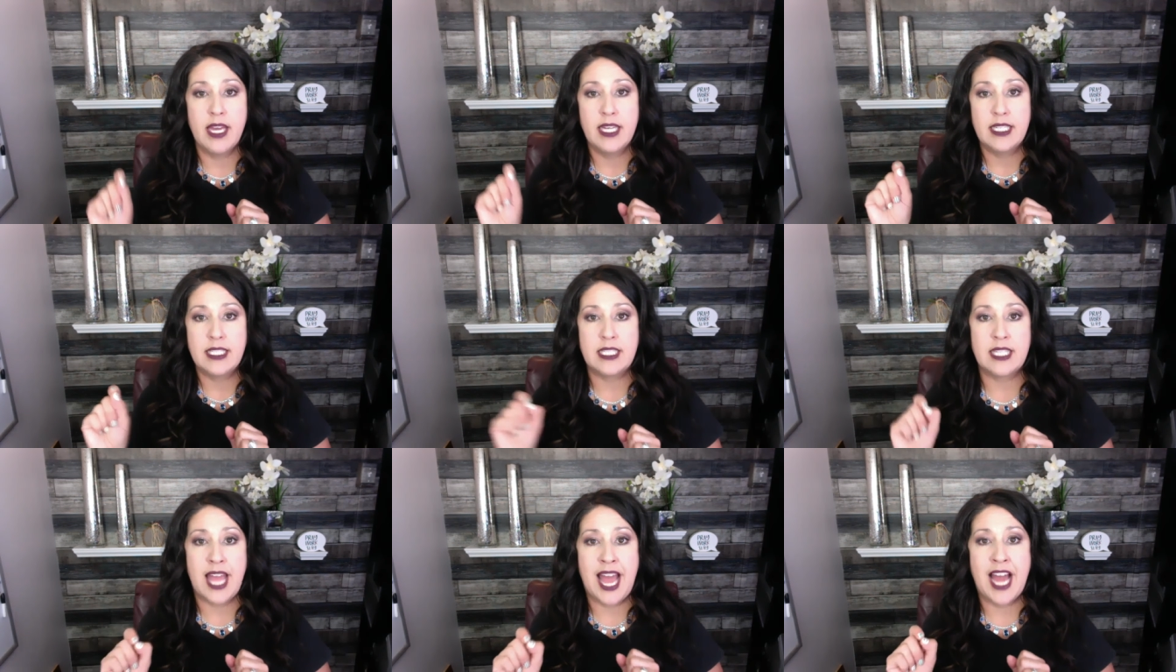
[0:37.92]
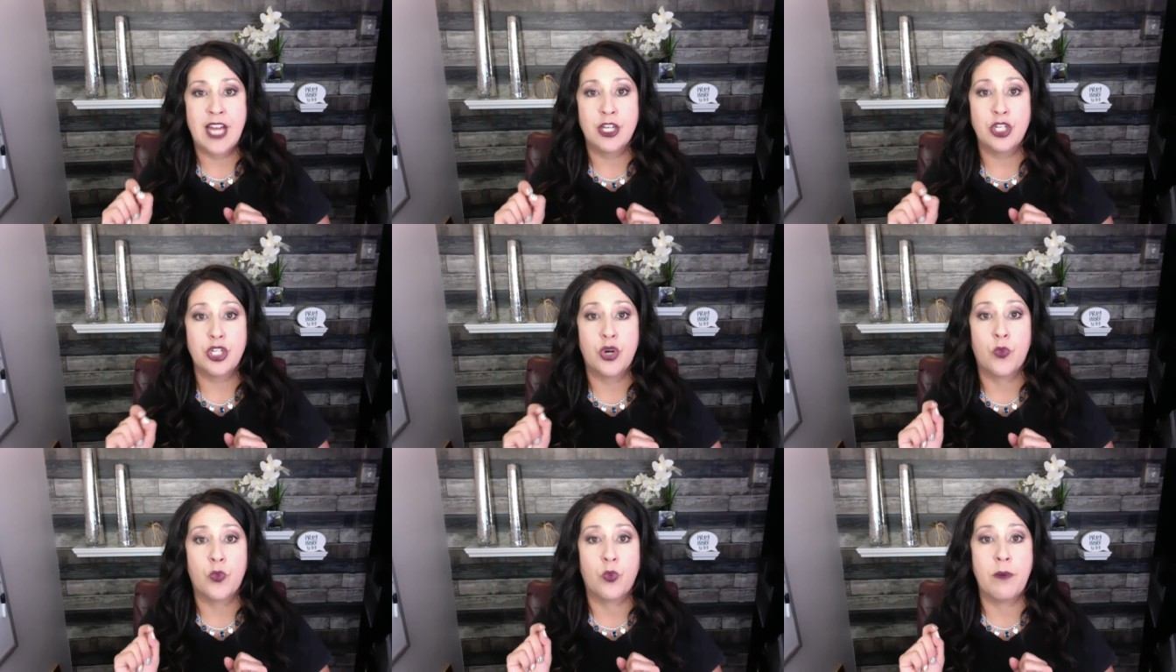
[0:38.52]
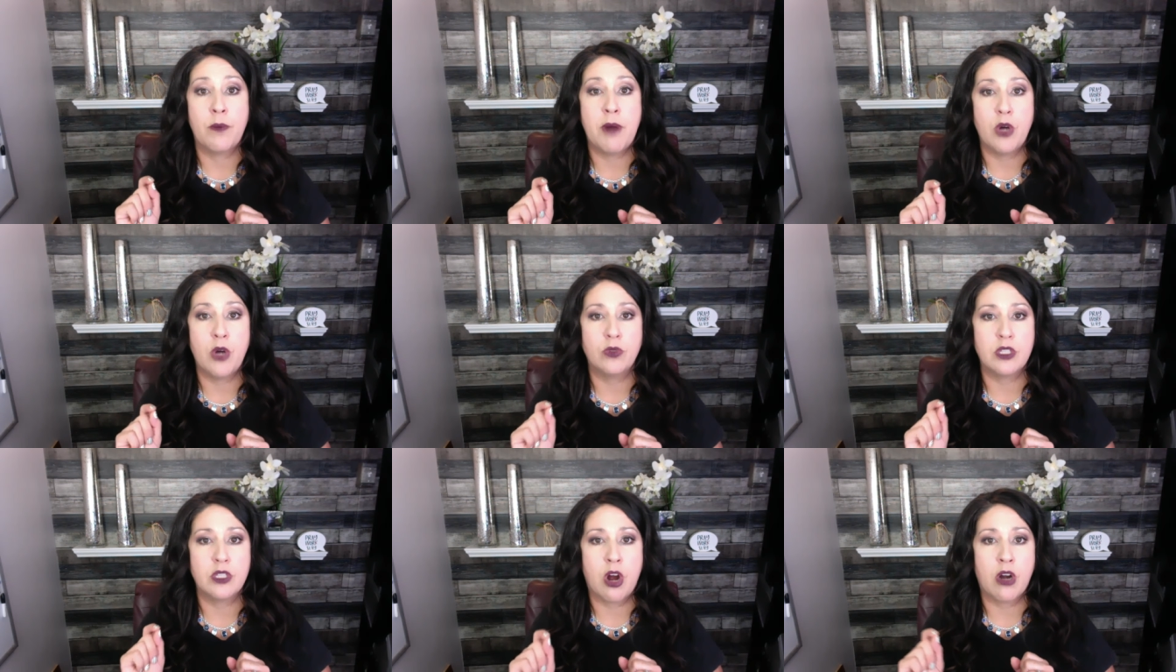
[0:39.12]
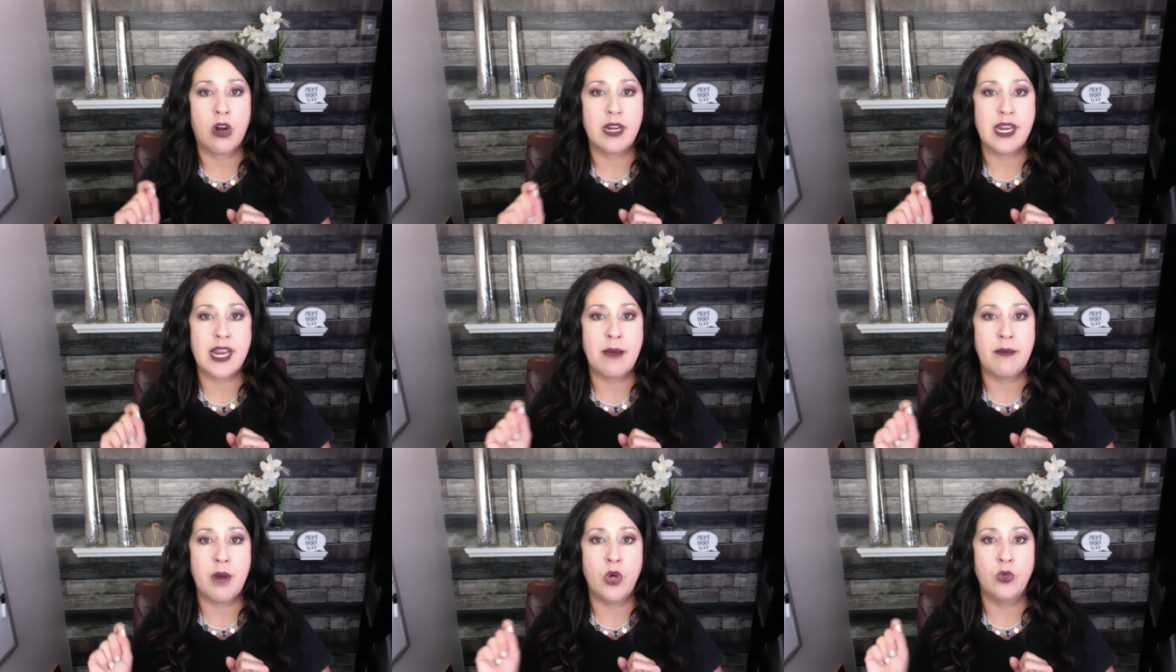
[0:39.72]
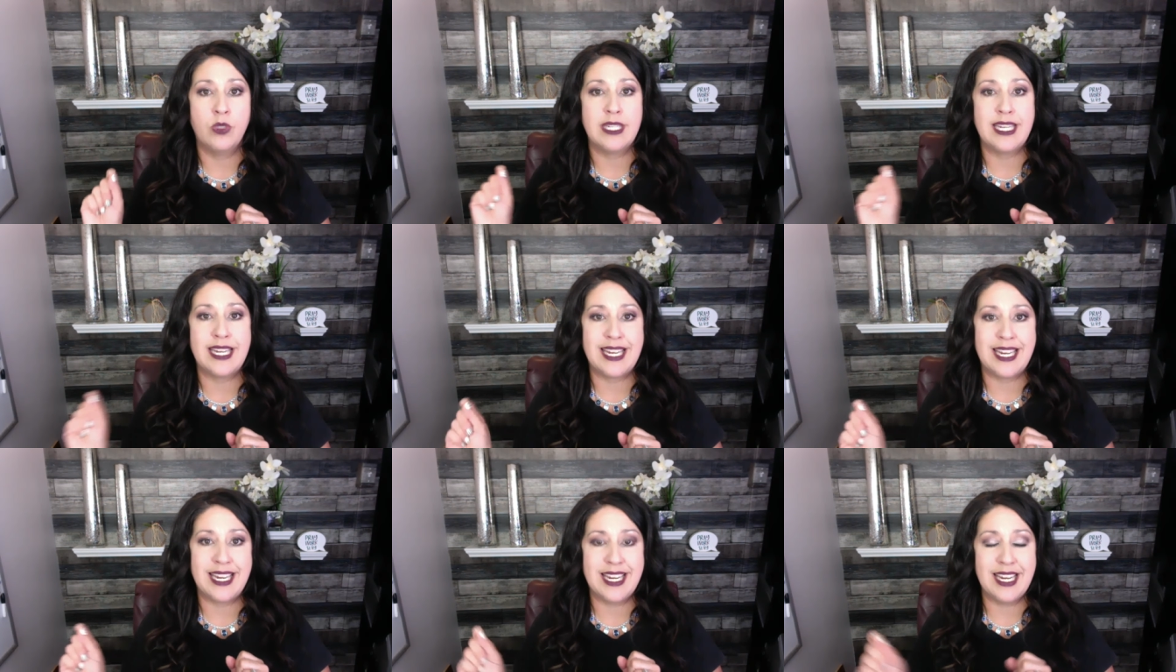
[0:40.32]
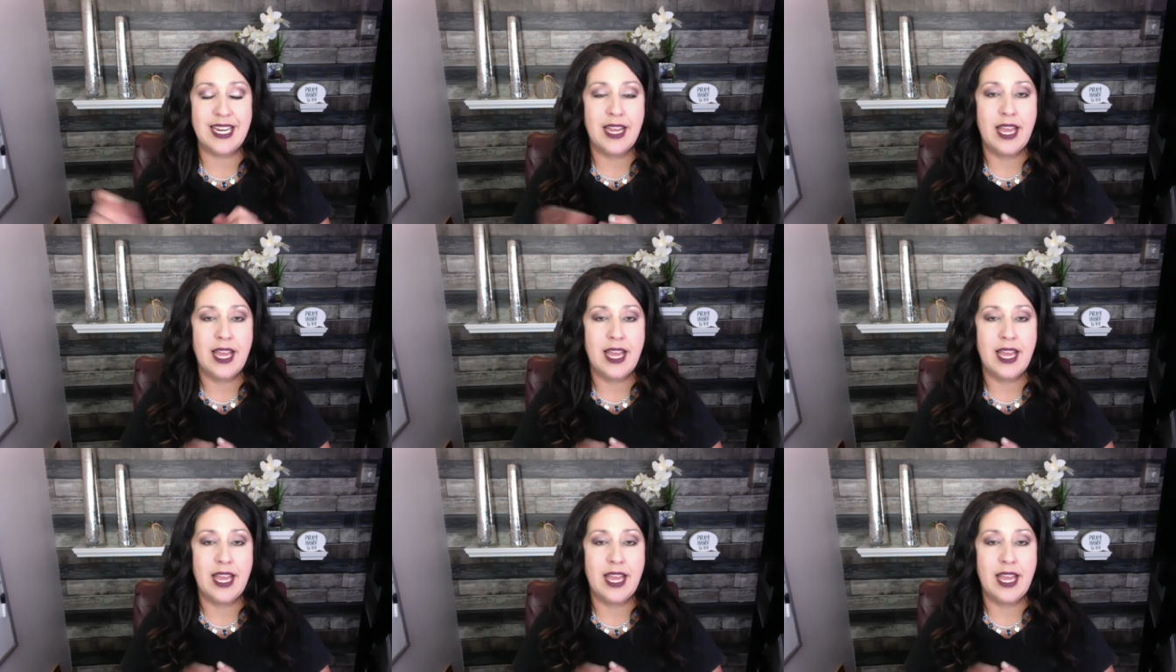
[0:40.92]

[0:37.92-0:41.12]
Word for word: slash remote, R E M O T E,